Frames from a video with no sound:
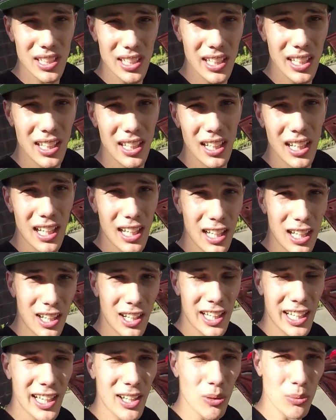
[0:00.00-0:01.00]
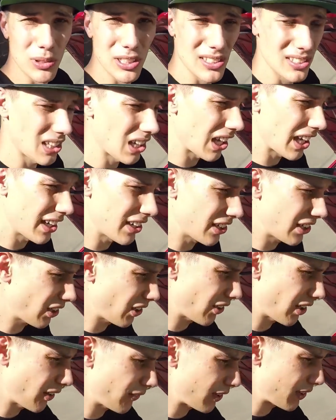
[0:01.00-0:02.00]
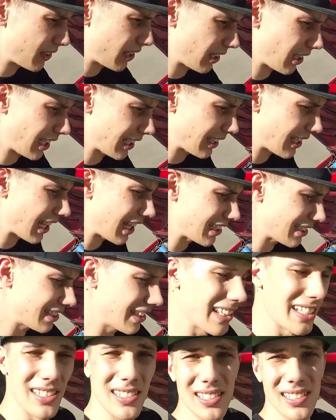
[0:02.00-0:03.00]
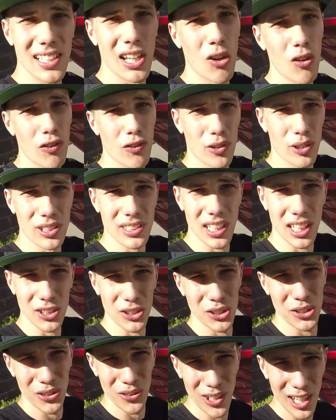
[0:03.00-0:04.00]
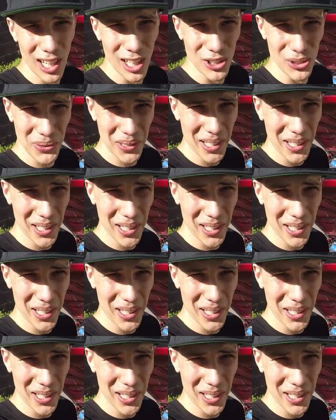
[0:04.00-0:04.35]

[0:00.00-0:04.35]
that I helped design and everything like that to then sell for Otaku Garage,